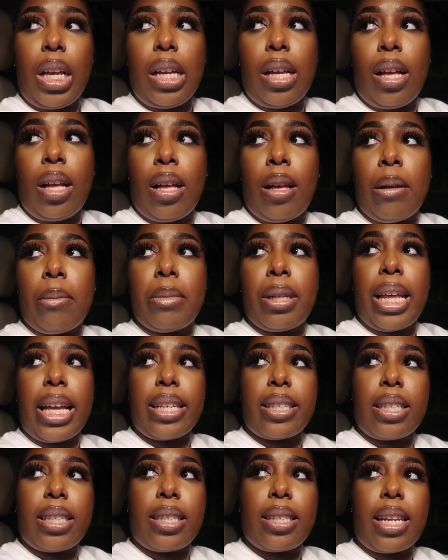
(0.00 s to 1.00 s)
um,
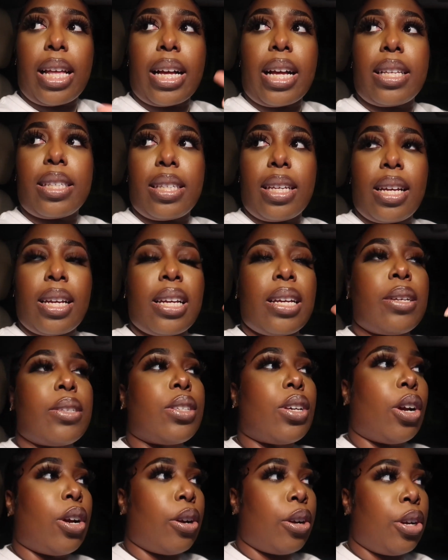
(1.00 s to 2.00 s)
Lexus, like I said, is
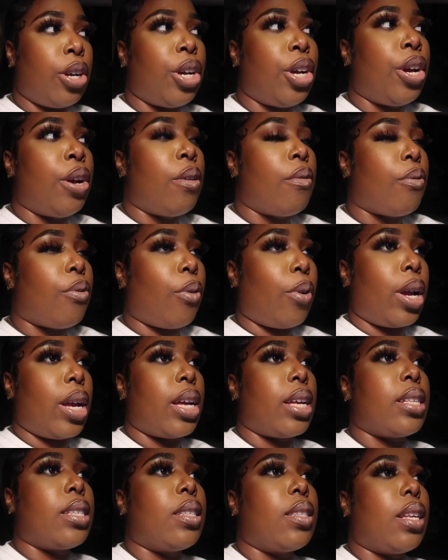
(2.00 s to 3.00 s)
her
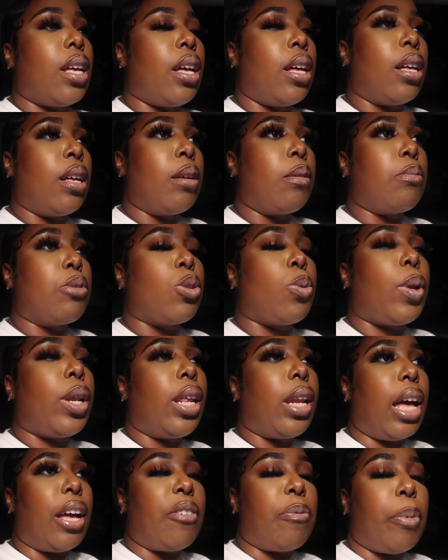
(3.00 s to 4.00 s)
friend's um,
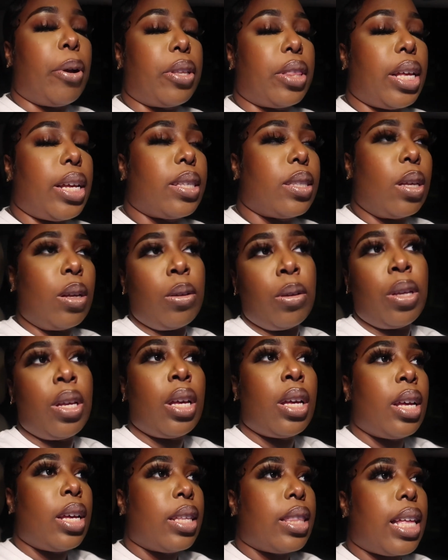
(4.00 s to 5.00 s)
29th birthday. So
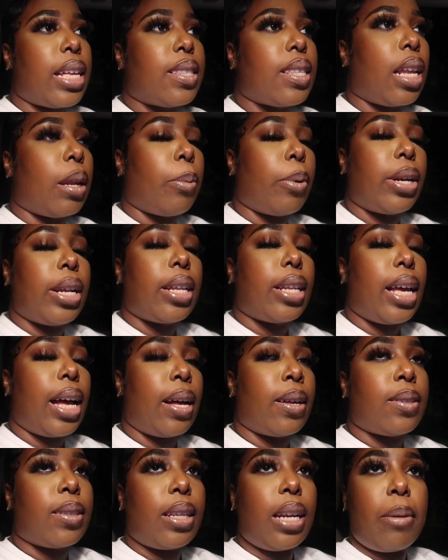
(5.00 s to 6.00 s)
they celebrating at the
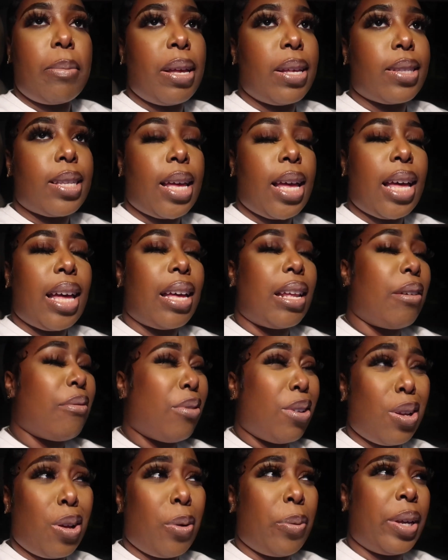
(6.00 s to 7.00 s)
house. And I'm outside and I'm
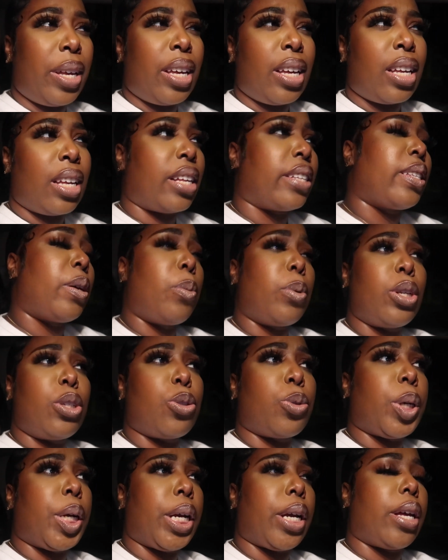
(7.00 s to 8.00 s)
going to go in because I want to
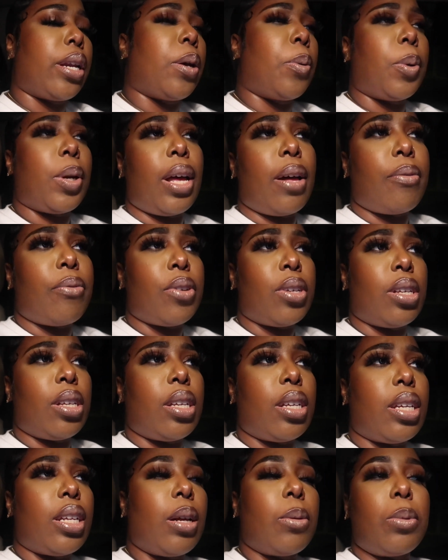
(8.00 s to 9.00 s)
drink and I want to have fun
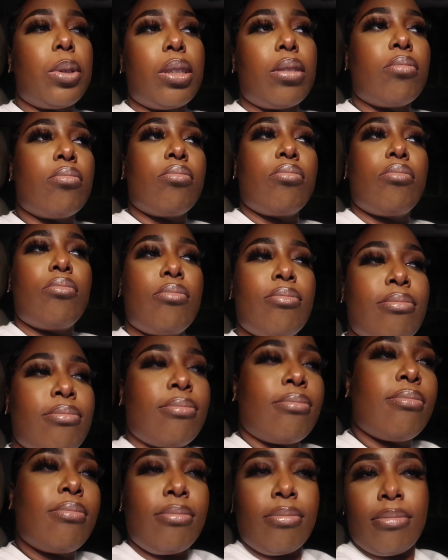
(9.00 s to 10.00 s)
and I
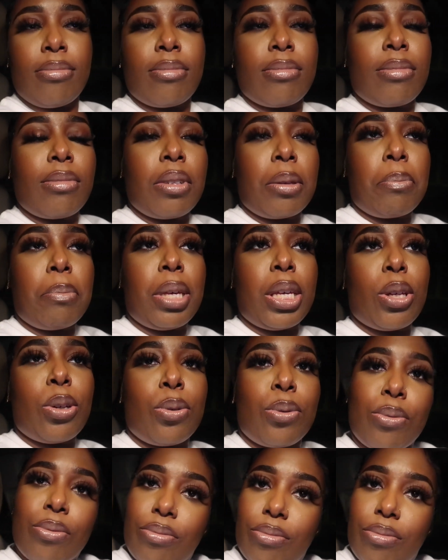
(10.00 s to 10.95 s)
want to mingle.